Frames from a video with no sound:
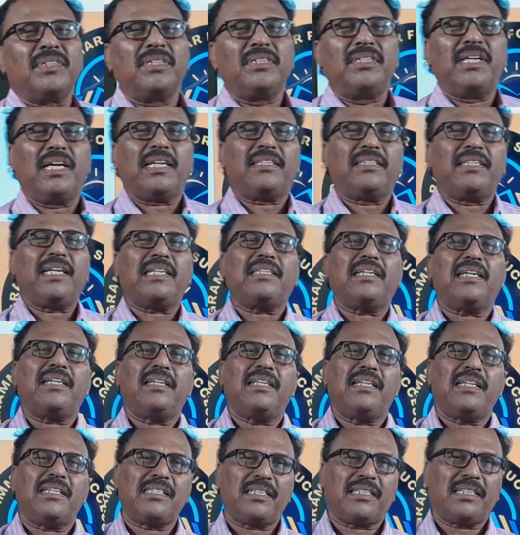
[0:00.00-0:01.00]
Dear TET and
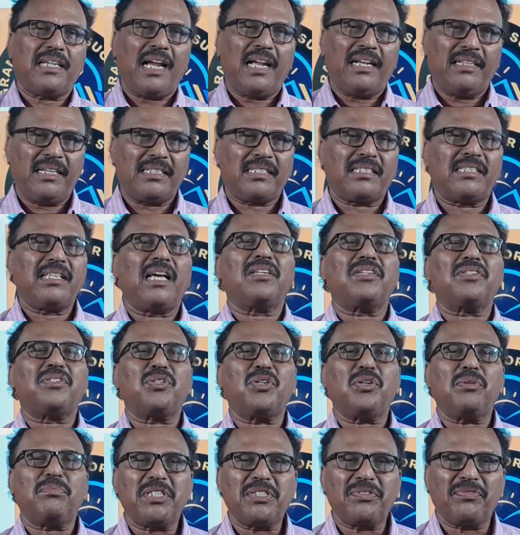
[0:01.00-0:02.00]
DSC candidates, thank you so
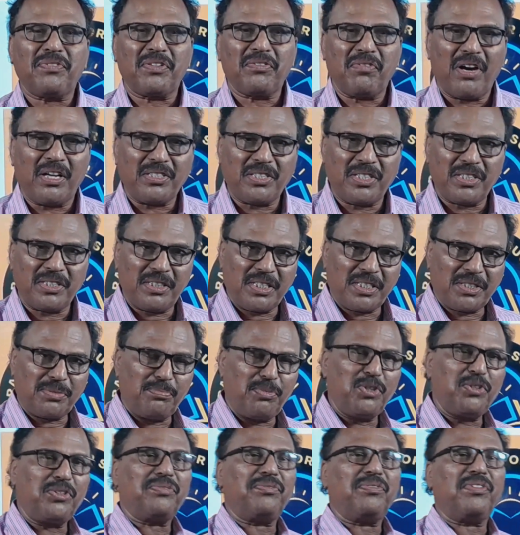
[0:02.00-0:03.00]
much for watching this
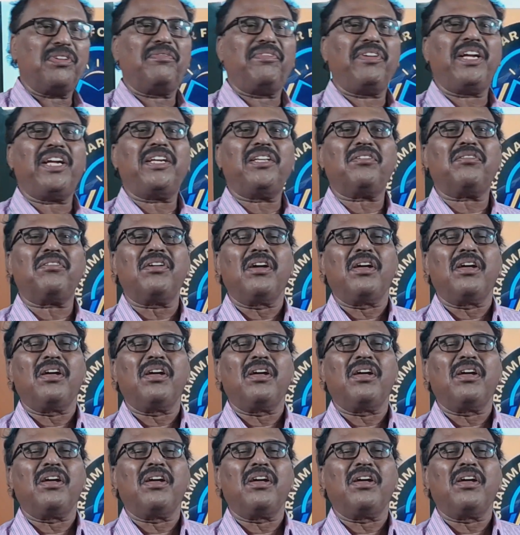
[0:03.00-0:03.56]
beautiful video.